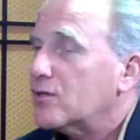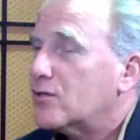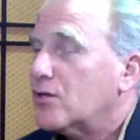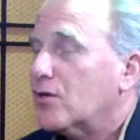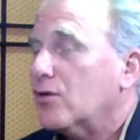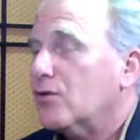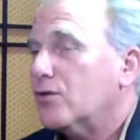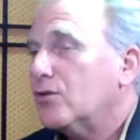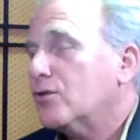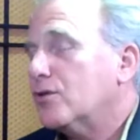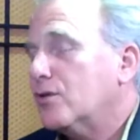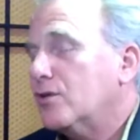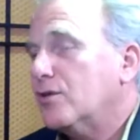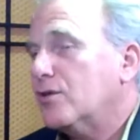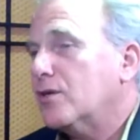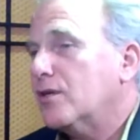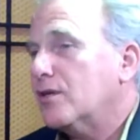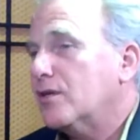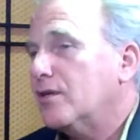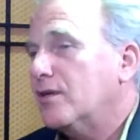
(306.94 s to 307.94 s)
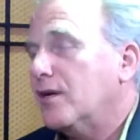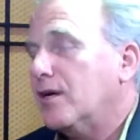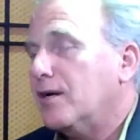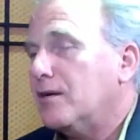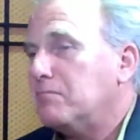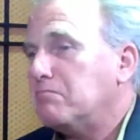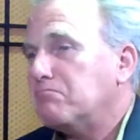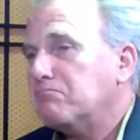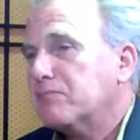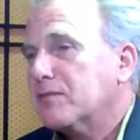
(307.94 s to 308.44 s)
So you, you could
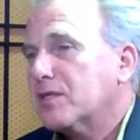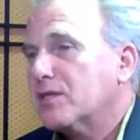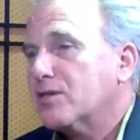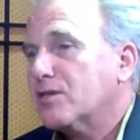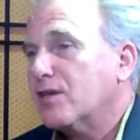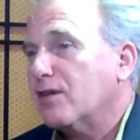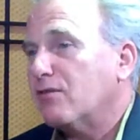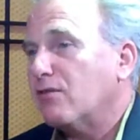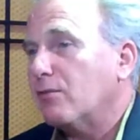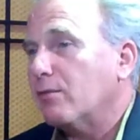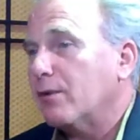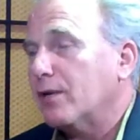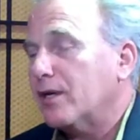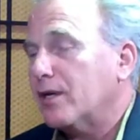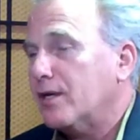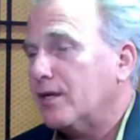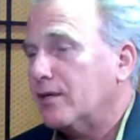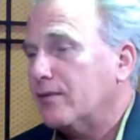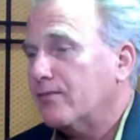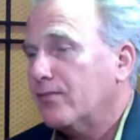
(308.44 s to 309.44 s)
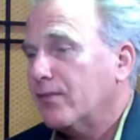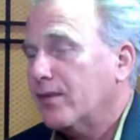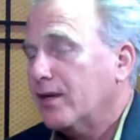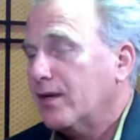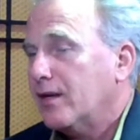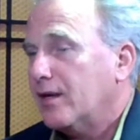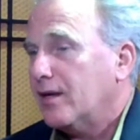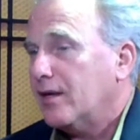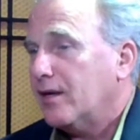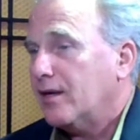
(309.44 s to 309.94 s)
um, conceivably
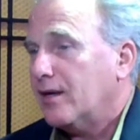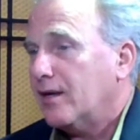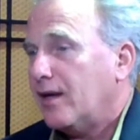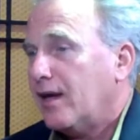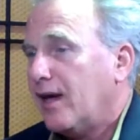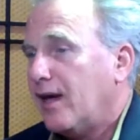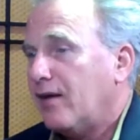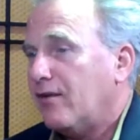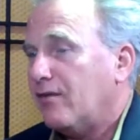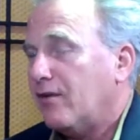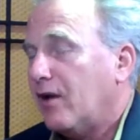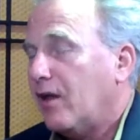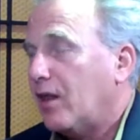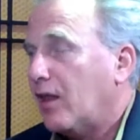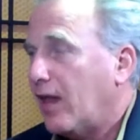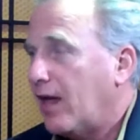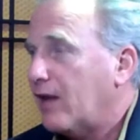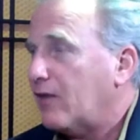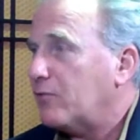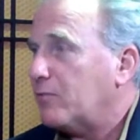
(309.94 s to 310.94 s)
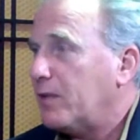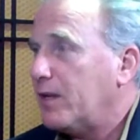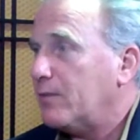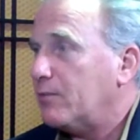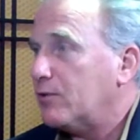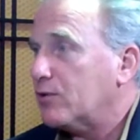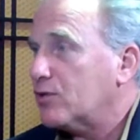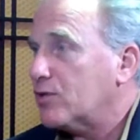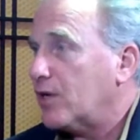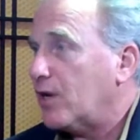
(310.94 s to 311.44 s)
have a lot of
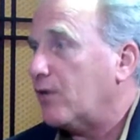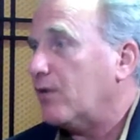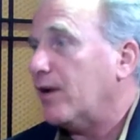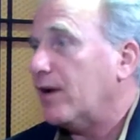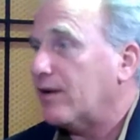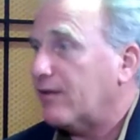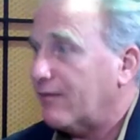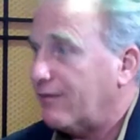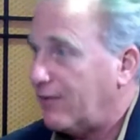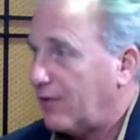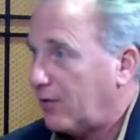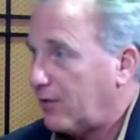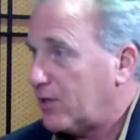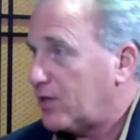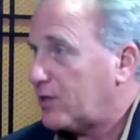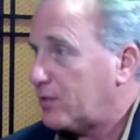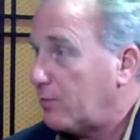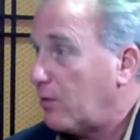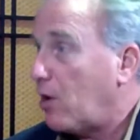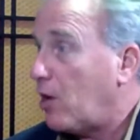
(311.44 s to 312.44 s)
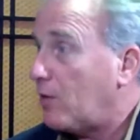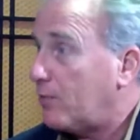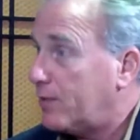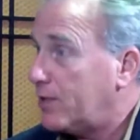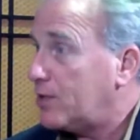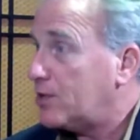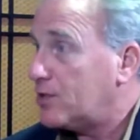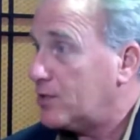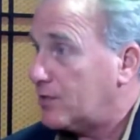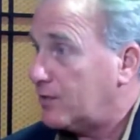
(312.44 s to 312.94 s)
people generating very small
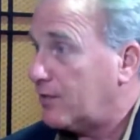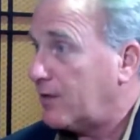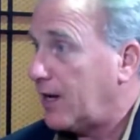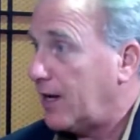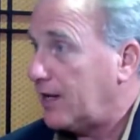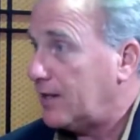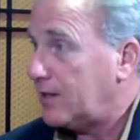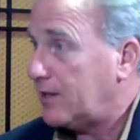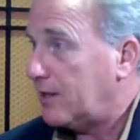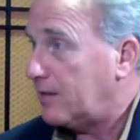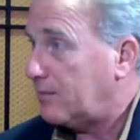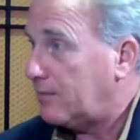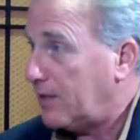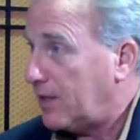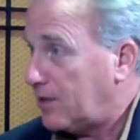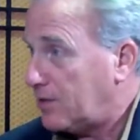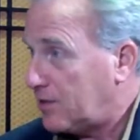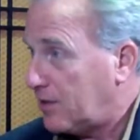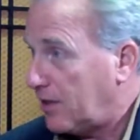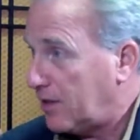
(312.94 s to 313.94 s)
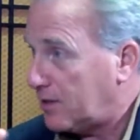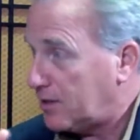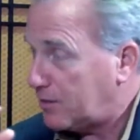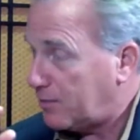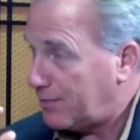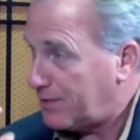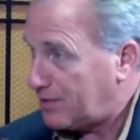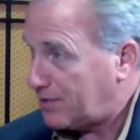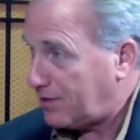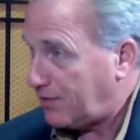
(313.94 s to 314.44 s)
pieces of content based on
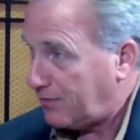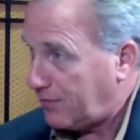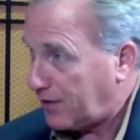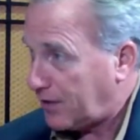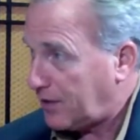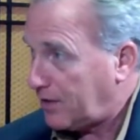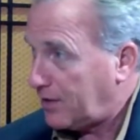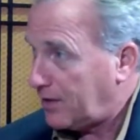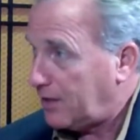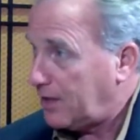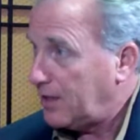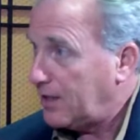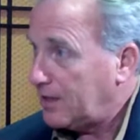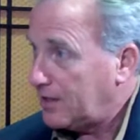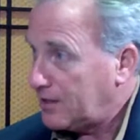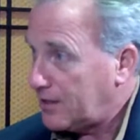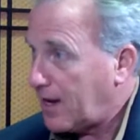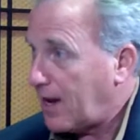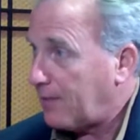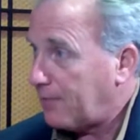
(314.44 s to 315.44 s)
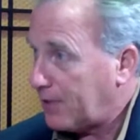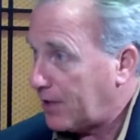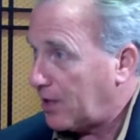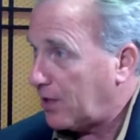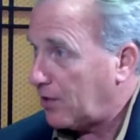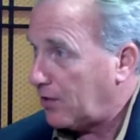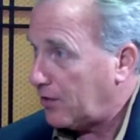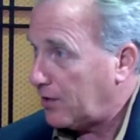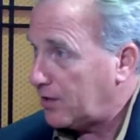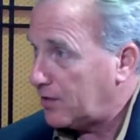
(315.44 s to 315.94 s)
specific topic
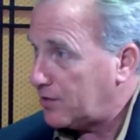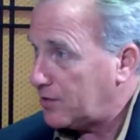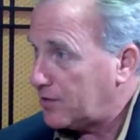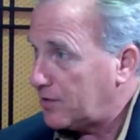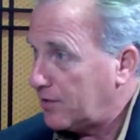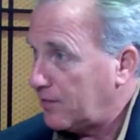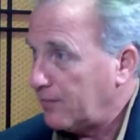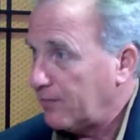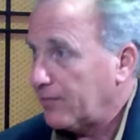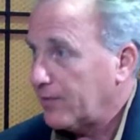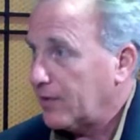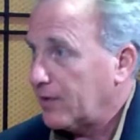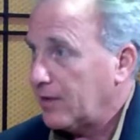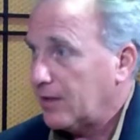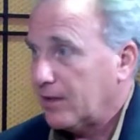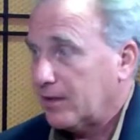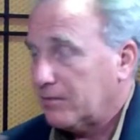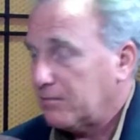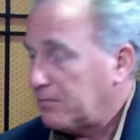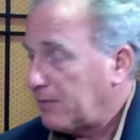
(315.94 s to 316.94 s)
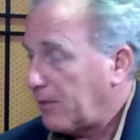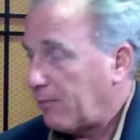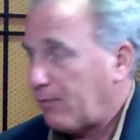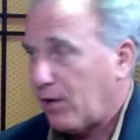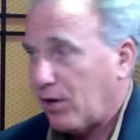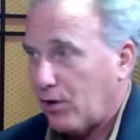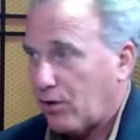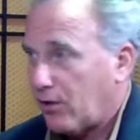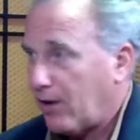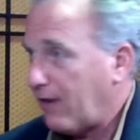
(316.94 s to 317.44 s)
areas,
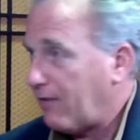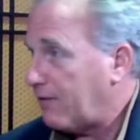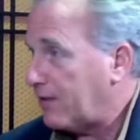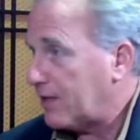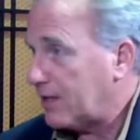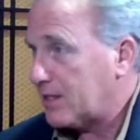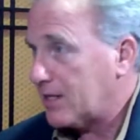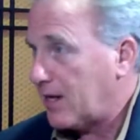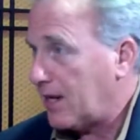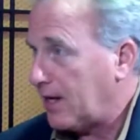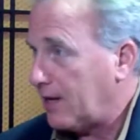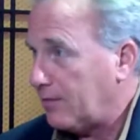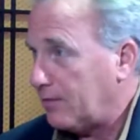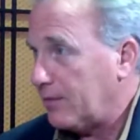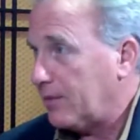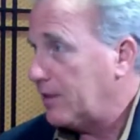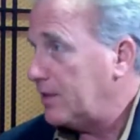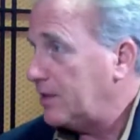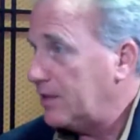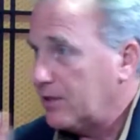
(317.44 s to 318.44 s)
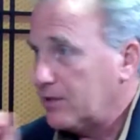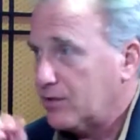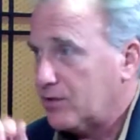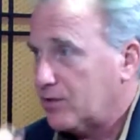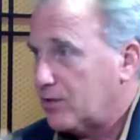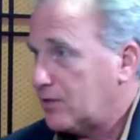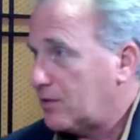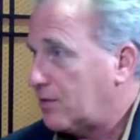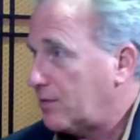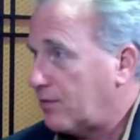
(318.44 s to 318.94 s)
paragraph at a time.
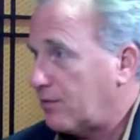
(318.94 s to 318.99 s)
Conceivably.